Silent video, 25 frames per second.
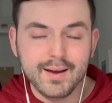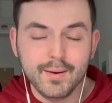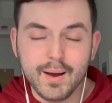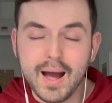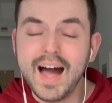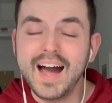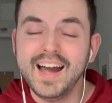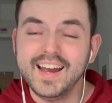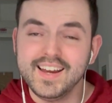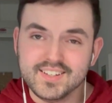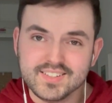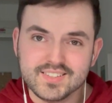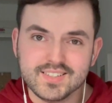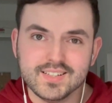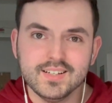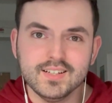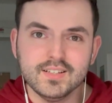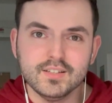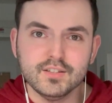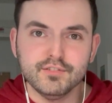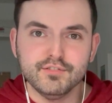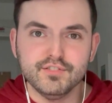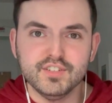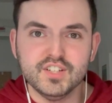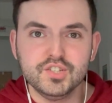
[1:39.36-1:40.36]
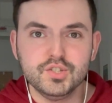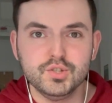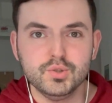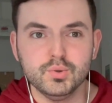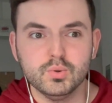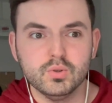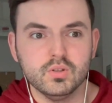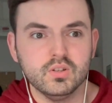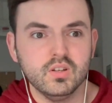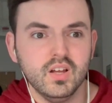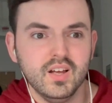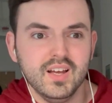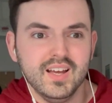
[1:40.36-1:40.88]
I as an
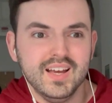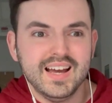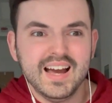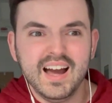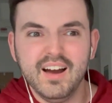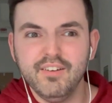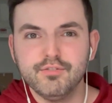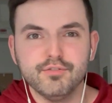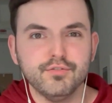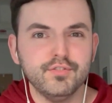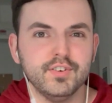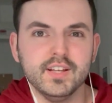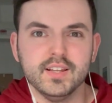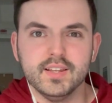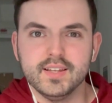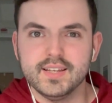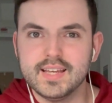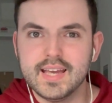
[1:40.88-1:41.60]
individual haven't really